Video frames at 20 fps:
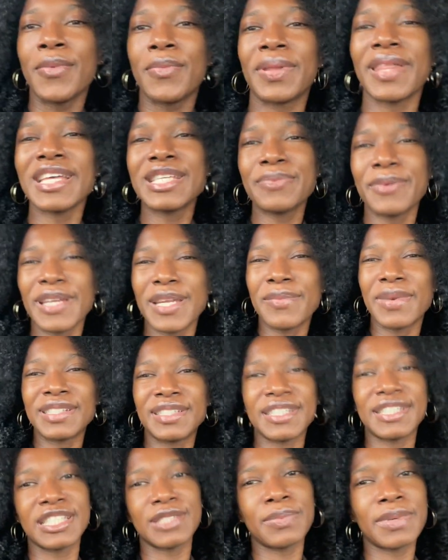But that's pretty much
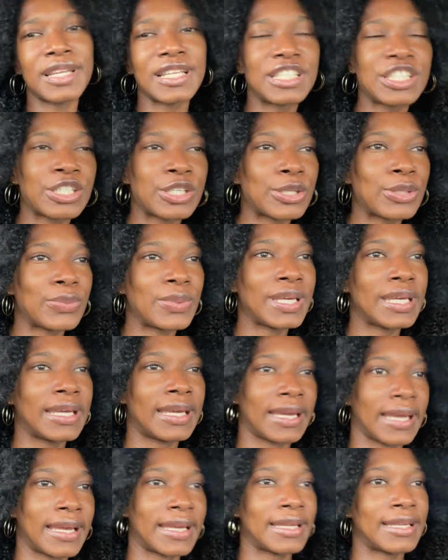it. It's been a chill
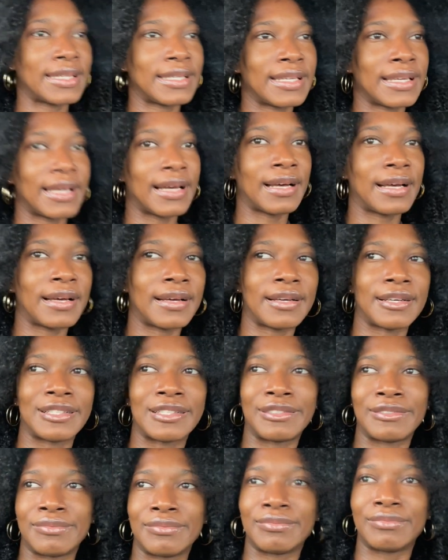weekend.
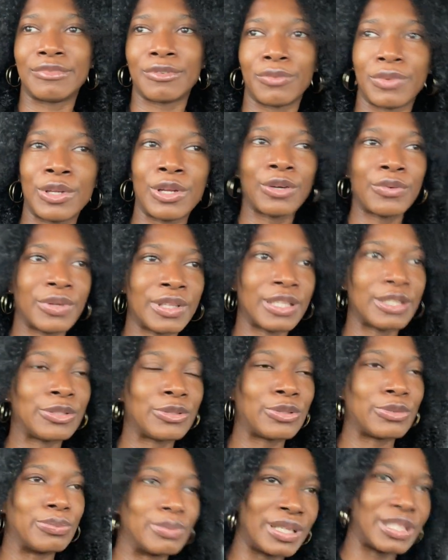Um, we don't really
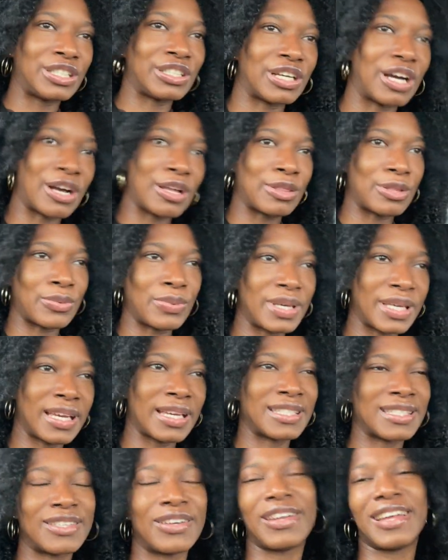do much on the
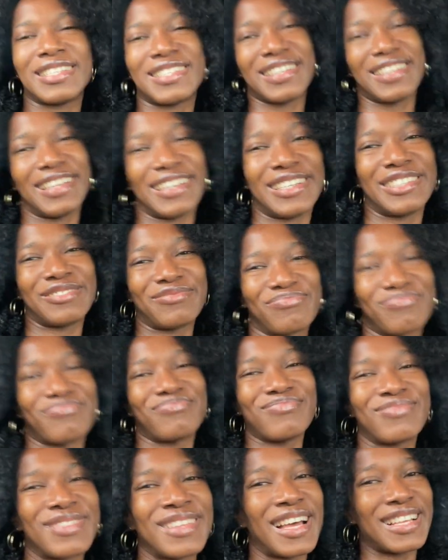weekends. No, that's a lie.
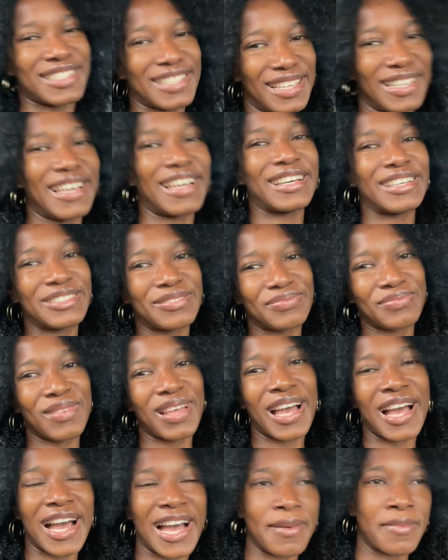That's a lie.
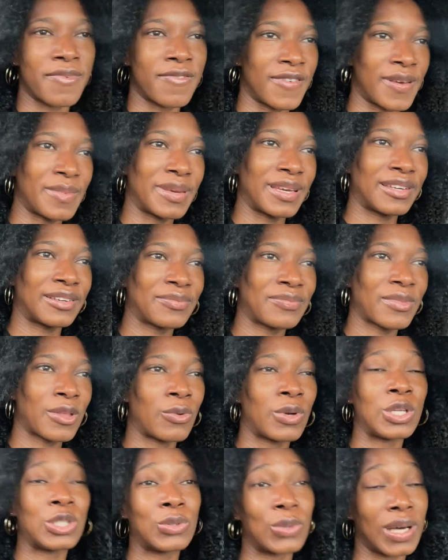I'm kidding.
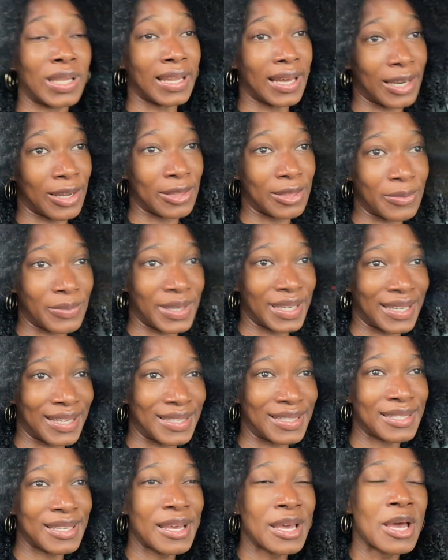We do a lot on the
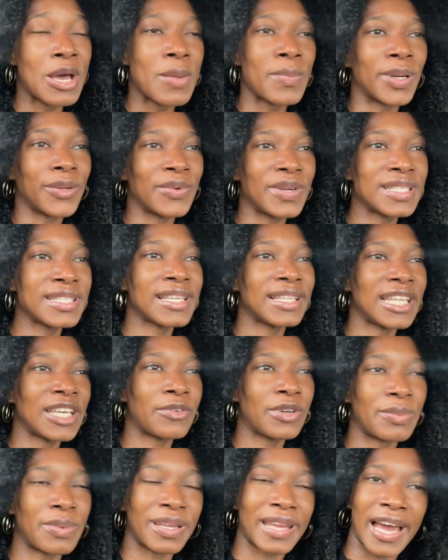weekends. But recently
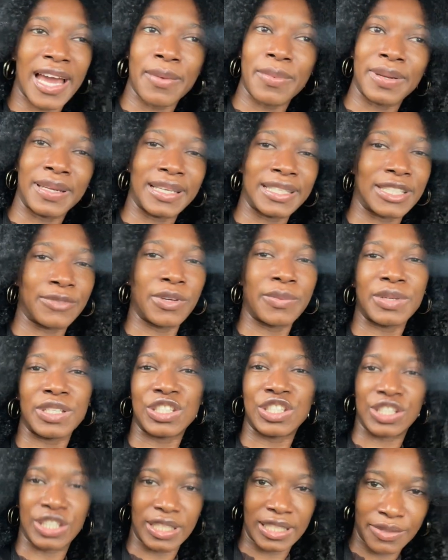we've been hibernating. We've been
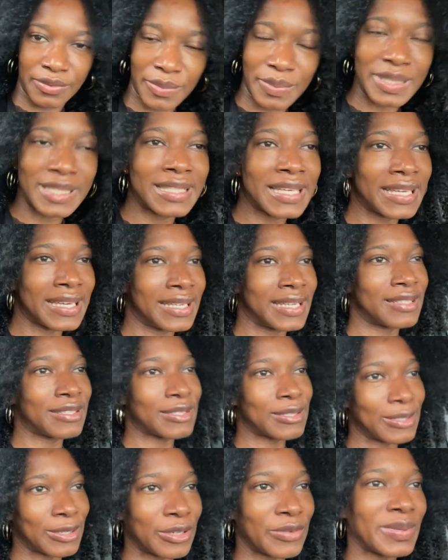chilling. We've been taking it
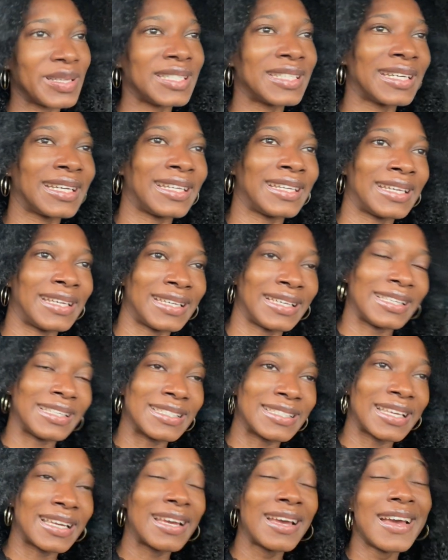slow. We've been taking it
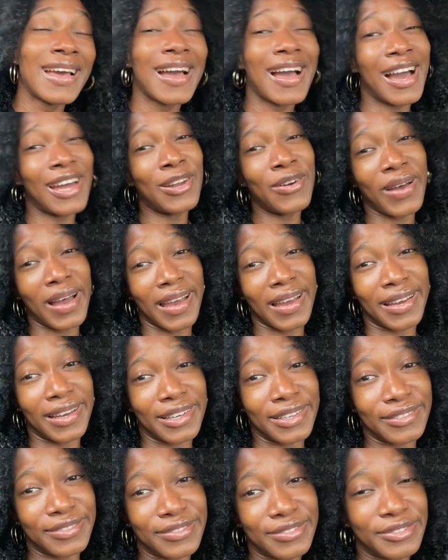easy. I know I
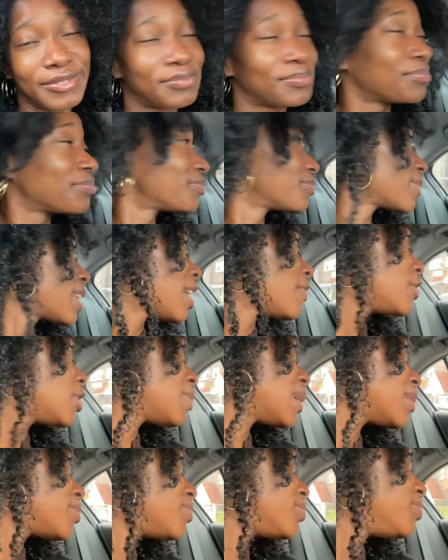have. Have you
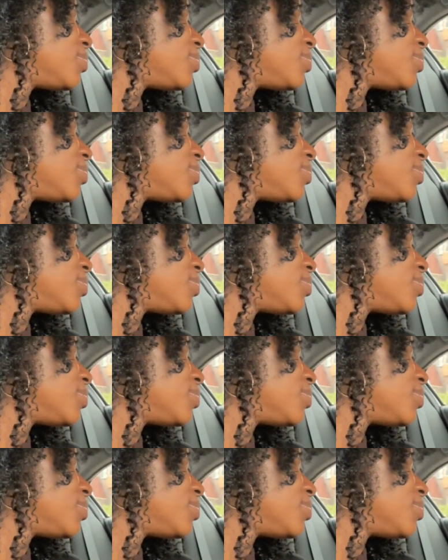been?